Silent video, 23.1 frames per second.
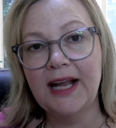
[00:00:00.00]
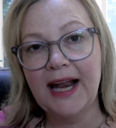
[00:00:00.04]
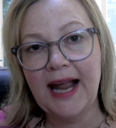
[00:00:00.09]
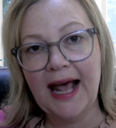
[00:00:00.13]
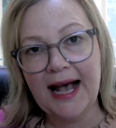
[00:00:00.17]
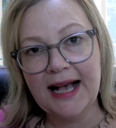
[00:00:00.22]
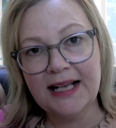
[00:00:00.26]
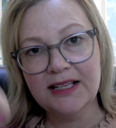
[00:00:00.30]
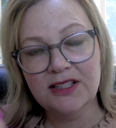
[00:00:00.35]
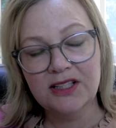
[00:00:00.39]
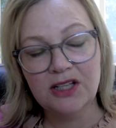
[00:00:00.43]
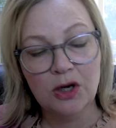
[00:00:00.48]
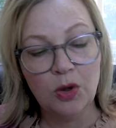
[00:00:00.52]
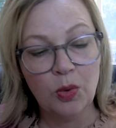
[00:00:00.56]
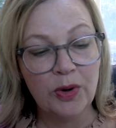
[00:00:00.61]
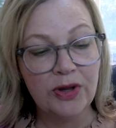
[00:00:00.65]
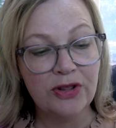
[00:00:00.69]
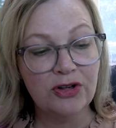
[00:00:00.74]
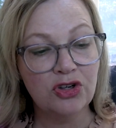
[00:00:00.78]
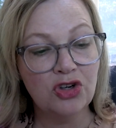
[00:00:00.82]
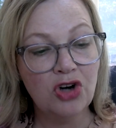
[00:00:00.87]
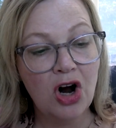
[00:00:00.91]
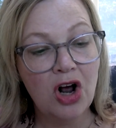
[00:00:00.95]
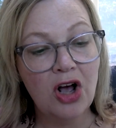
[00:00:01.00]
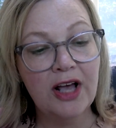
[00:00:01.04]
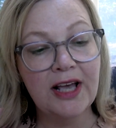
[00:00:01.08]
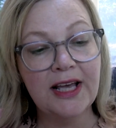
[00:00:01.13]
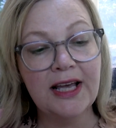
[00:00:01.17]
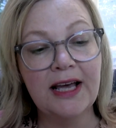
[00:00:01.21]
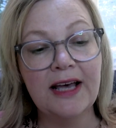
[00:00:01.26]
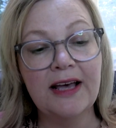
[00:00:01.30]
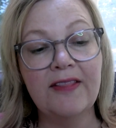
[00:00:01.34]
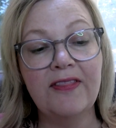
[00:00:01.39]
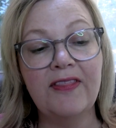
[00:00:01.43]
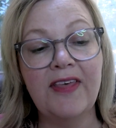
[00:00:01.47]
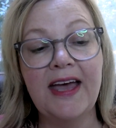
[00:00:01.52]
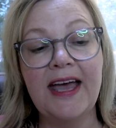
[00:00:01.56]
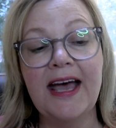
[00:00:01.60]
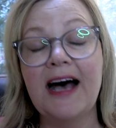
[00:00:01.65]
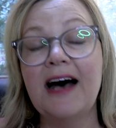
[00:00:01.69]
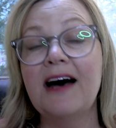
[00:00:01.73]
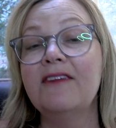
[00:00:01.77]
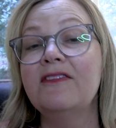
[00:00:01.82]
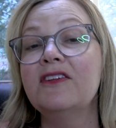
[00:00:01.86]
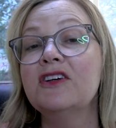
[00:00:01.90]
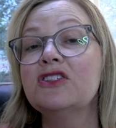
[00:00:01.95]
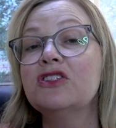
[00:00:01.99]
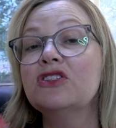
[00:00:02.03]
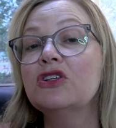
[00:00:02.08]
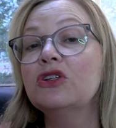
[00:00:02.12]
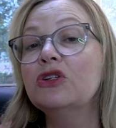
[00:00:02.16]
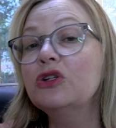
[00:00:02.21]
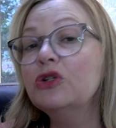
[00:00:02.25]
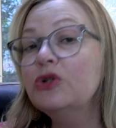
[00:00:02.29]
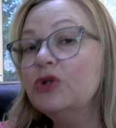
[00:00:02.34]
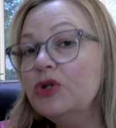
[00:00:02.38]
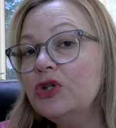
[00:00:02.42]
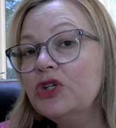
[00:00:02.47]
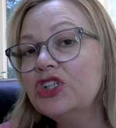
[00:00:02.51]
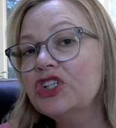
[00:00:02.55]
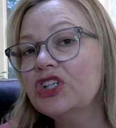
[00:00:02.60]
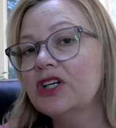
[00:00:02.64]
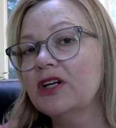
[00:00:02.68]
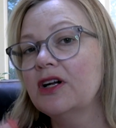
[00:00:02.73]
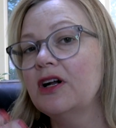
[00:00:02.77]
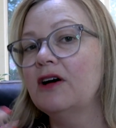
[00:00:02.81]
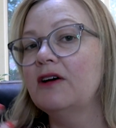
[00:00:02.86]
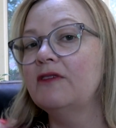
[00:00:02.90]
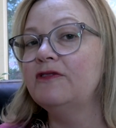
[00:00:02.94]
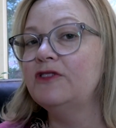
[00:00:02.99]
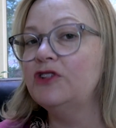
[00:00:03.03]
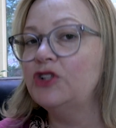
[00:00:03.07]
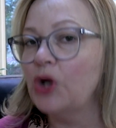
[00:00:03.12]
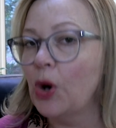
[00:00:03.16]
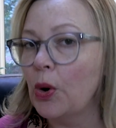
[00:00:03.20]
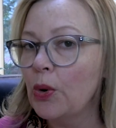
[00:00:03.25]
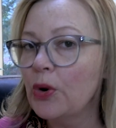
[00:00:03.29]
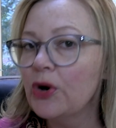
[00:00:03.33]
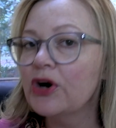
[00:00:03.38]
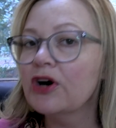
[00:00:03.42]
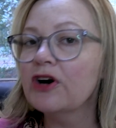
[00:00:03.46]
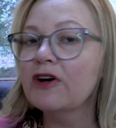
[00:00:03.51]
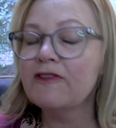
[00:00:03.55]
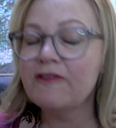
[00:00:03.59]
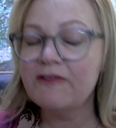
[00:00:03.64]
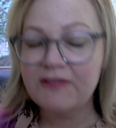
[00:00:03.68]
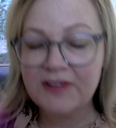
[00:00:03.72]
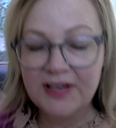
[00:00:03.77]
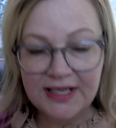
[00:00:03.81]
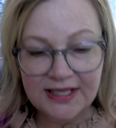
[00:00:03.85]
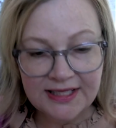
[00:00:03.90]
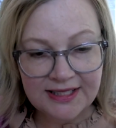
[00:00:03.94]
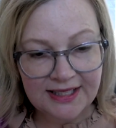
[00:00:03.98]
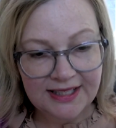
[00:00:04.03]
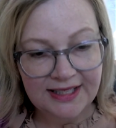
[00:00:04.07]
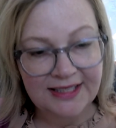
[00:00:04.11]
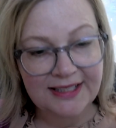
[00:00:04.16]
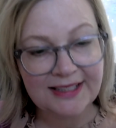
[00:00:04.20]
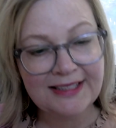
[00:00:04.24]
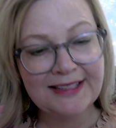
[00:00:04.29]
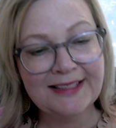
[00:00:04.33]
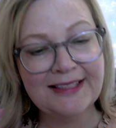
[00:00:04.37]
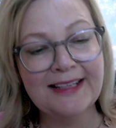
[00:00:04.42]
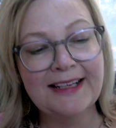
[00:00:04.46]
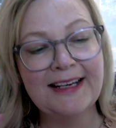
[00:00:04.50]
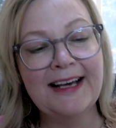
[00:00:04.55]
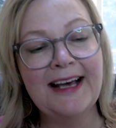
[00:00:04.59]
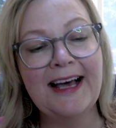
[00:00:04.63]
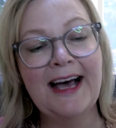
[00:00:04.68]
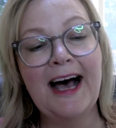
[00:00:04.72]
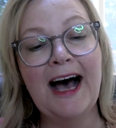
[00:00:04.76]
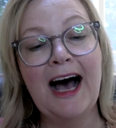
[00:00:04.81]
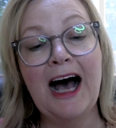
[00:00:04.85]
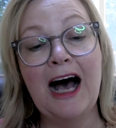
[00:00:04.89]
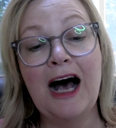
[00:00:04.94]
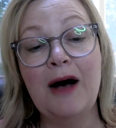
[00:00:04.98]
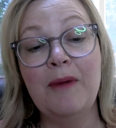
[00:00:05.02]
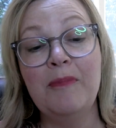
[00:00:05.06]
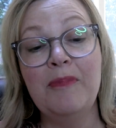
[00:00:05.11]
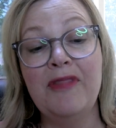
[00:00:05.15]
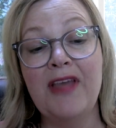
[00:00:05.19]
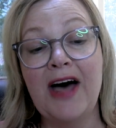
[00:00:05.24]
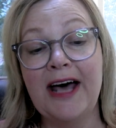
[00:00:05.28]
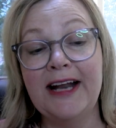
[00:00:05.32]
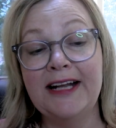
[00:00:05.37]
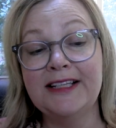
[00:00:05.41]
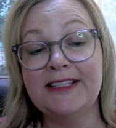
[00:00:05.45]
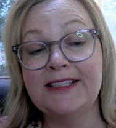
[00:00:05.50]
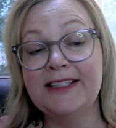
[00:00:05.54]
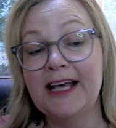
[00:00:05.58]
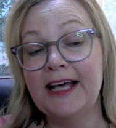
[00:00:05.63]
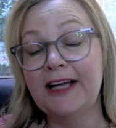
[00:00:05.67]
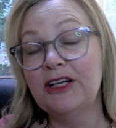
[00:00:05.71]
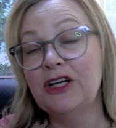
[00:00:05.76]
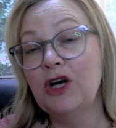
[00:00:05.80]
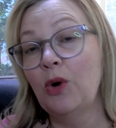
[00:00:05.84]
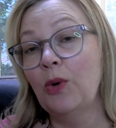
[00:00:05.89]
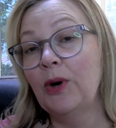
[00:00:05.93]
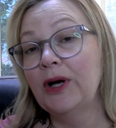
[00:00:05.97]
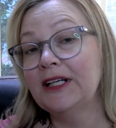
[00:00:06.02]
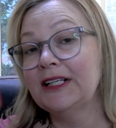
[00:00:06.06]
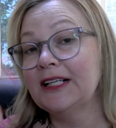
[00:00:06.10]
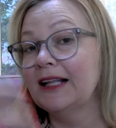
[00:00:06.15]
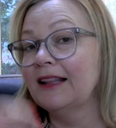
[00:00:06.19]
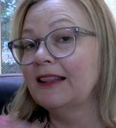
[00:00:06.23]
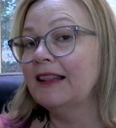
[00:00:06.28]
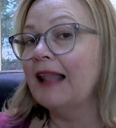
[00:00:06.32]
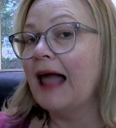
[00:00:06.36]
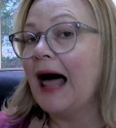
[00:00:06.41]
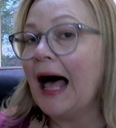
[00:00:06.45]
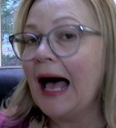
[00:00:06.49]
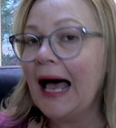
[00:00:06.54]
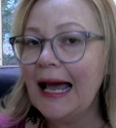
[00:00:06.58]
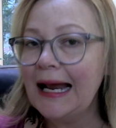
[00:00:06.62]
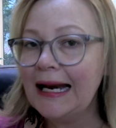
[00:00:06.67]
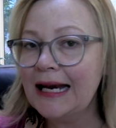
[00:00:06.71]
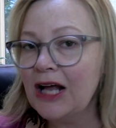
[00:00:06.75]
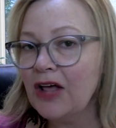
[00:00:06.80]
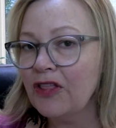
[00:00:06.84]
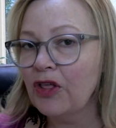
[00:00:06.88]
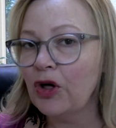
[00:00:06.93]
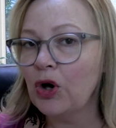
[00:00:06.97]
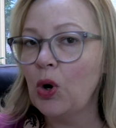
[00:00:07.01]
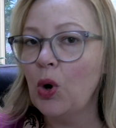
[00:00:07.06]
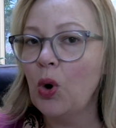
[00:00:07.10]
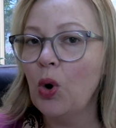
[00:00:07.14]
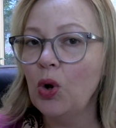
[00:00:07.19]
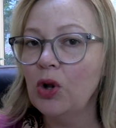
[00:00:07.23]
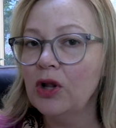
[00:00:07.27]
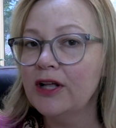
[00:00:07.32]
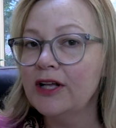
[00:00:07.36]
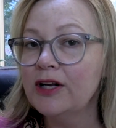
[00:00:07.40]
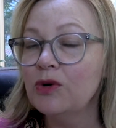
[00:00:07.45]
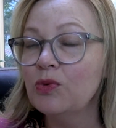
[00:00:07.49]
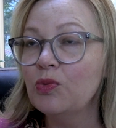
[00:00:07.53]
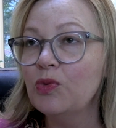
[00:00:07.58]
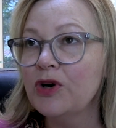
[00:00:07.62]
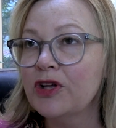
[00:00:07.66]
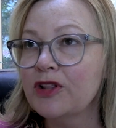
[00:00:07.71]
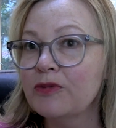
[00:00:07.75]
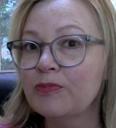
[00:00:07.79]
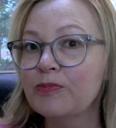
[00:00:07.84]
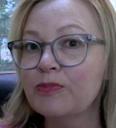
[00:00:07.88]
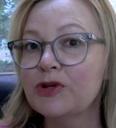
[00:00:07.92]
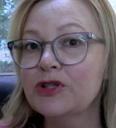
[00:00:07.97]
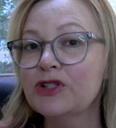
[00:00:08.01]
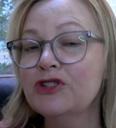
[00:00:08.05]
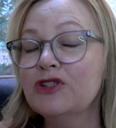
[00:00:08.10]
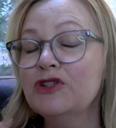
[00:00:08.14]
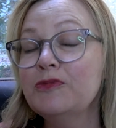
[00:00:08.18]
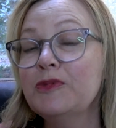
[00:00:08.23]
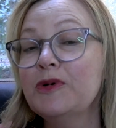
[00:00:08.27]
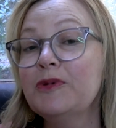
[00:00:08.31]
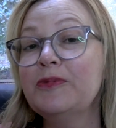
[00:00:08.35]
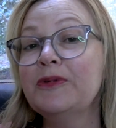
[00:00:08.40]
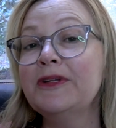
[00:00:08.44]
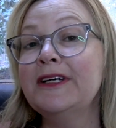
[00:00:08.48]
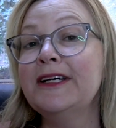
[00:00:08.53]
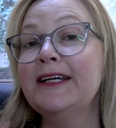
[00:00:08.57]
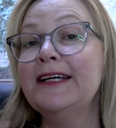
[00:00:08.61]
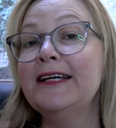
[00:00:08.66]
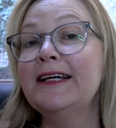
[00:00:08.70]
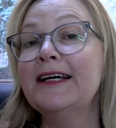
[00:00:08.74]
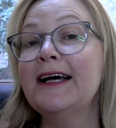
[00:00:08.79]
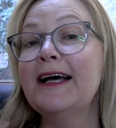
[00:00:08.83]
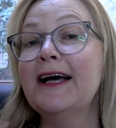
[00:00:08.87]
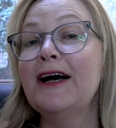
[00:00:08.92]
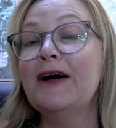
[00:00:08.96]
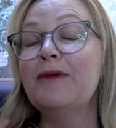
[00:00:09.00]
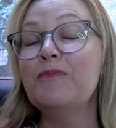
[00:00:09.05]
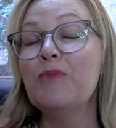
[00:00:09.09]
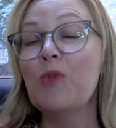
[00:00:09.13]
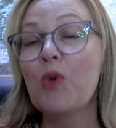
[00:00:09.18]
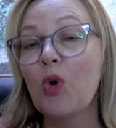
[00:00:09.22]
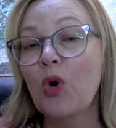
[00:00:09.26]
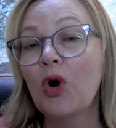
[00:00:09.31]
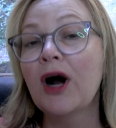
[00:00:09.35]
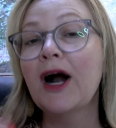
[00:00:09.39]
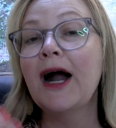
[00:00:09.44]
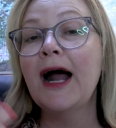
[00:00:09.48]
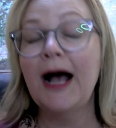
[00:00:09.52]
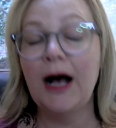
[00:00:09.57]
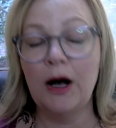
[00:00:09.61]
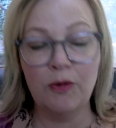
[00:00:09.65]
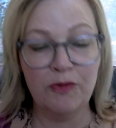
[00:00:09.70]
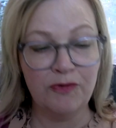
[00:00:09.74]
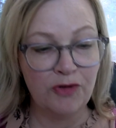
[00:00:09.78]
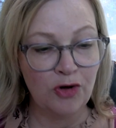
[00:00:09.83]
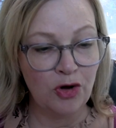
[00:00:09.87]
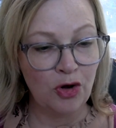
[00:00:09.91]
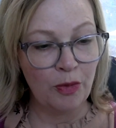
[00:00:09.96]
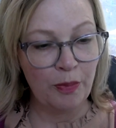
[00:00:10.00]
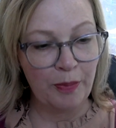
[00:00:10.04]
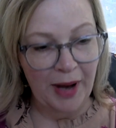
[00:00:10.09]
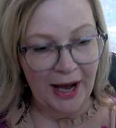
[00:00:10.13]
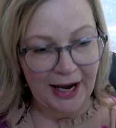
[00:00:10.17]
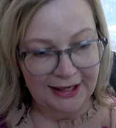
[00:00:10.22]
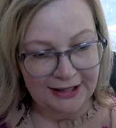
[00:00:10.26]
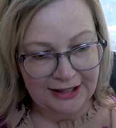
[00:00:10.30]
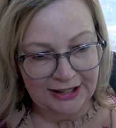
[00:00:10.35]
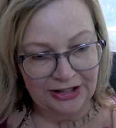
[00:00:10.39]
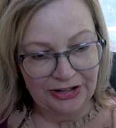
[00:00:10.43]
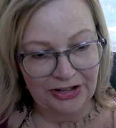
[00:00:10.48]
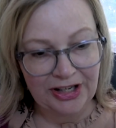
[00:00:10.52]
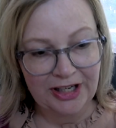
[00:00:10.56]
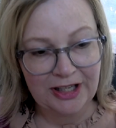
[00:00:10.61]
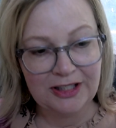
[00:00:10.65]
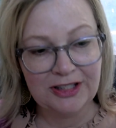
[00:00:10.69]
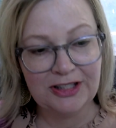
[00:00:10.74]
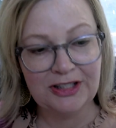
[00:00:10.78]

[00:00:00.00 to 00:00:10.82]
And as they're withdrawing it, they have a solution of donor feces um, that is then going to line the colon with presumably more helpful bacteria.